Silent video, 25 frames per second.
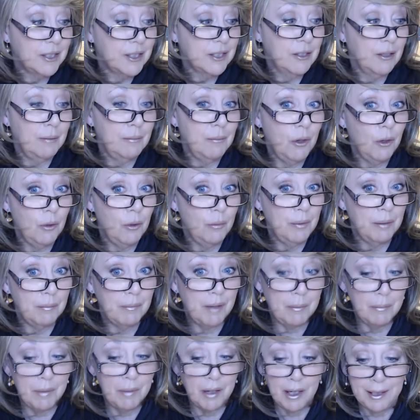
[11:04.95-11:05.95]
So I'm hoping
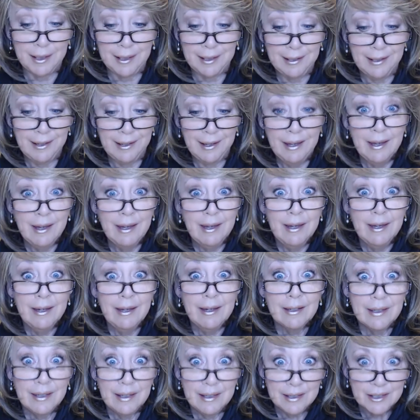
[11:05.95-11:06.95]
my body
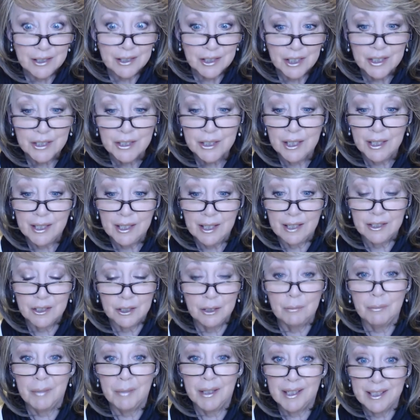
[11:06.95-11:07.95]
can adjust to that
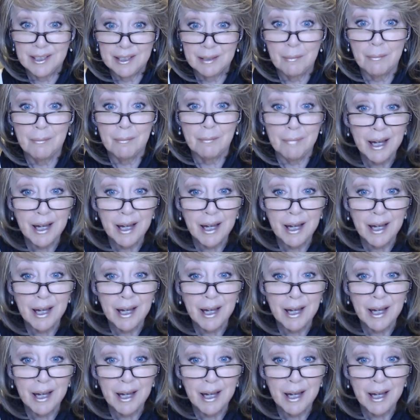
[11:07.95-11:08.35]
soon because